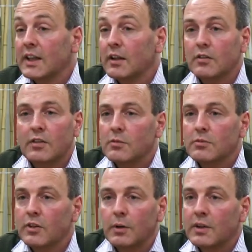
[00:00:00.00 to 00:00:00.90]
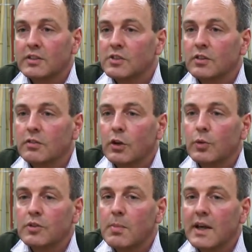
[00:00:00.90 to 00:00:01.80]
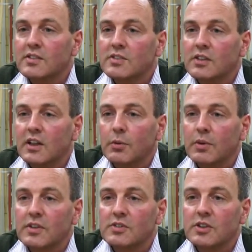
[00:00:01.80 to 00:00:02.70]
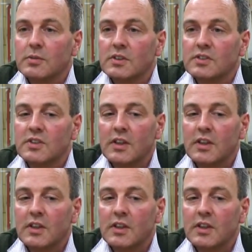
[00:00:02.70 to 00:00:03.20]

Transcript: algorithm following a sort of long debate with consumers.